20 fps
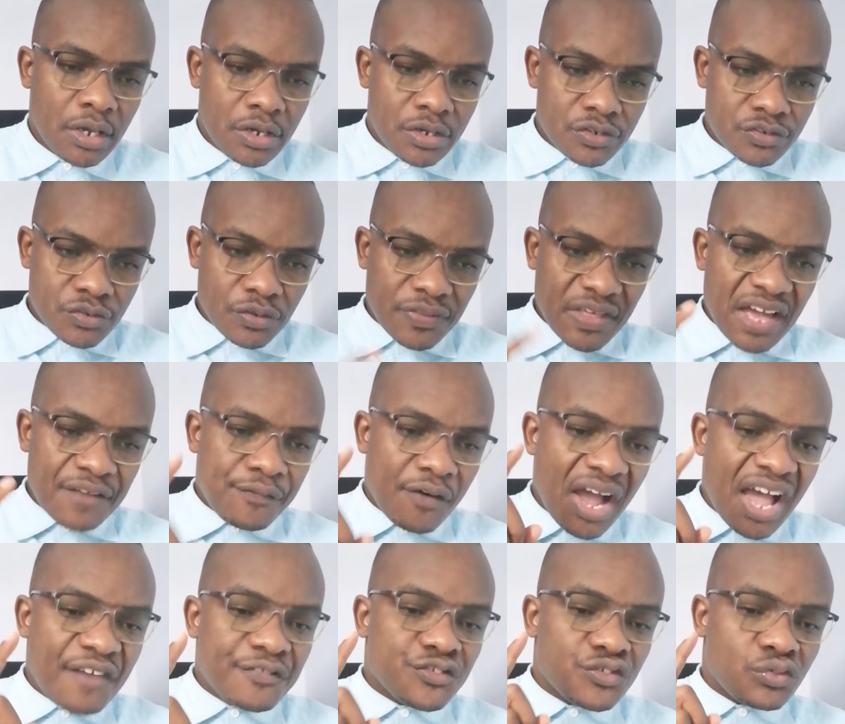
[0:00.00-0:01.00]
So therefore I
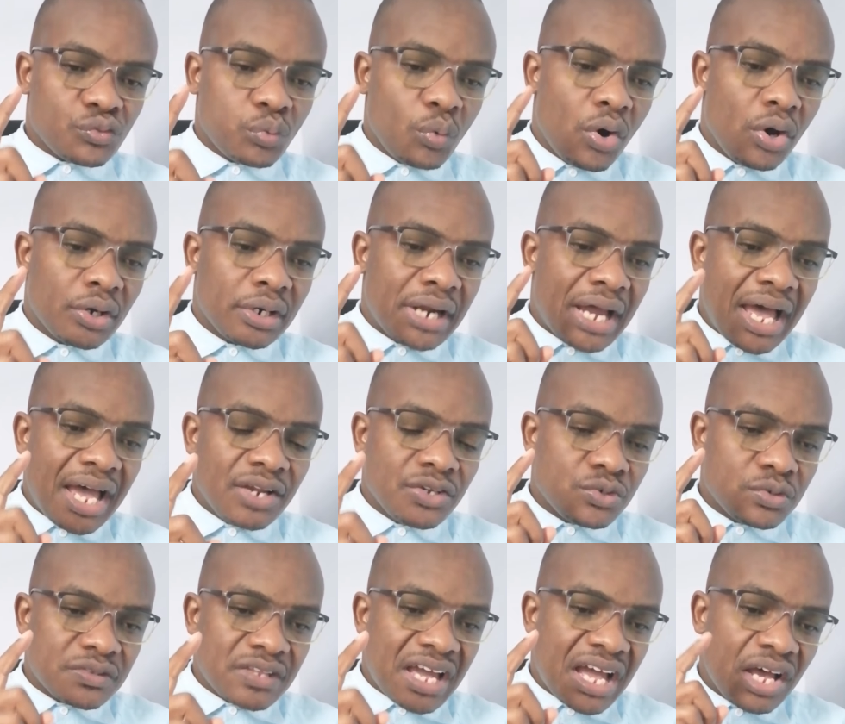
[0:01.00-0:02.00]
have sworn
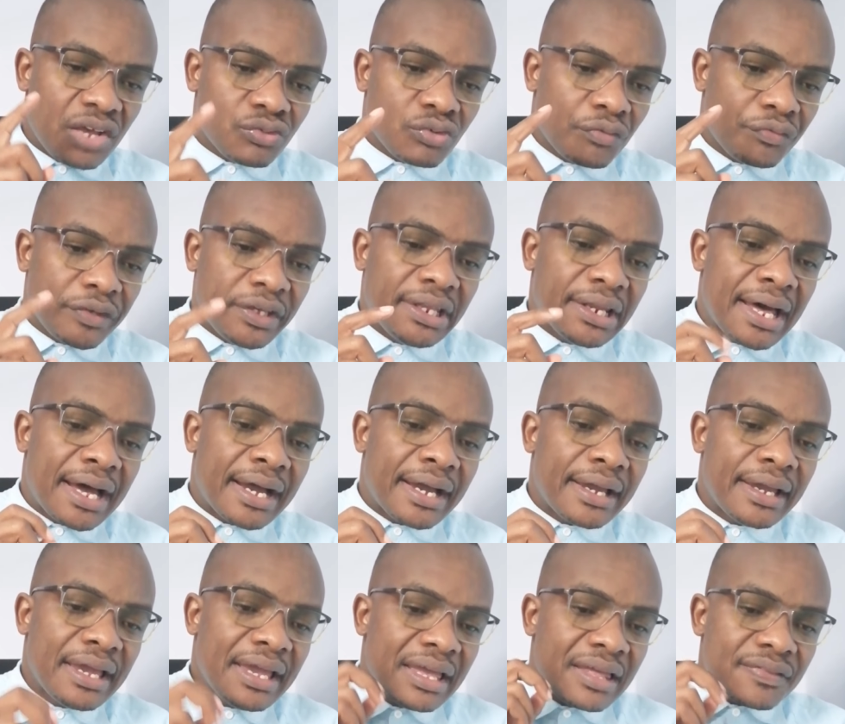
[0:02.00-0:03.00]
unto the house of
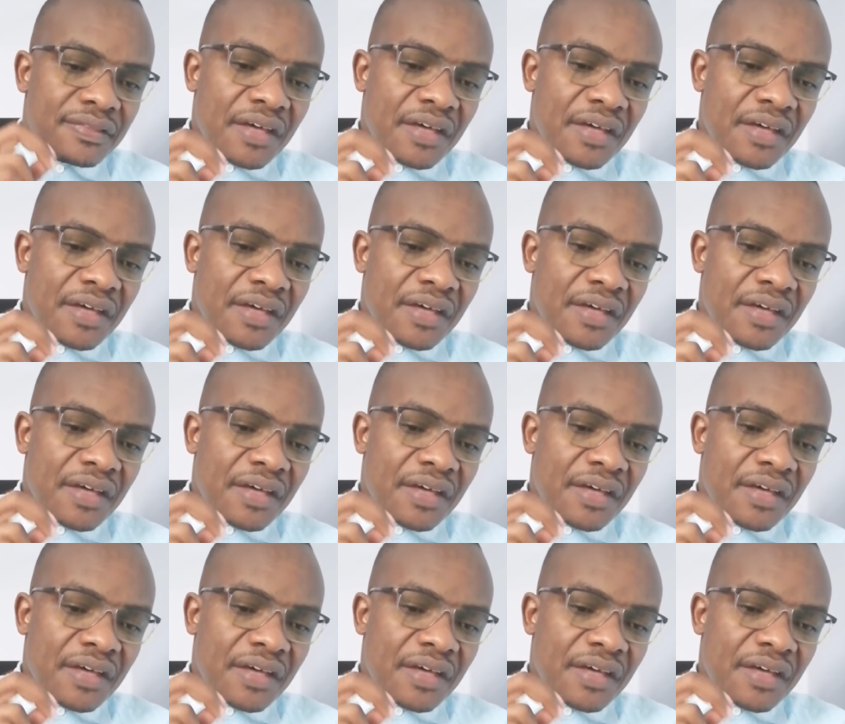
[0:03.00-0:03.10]
Eli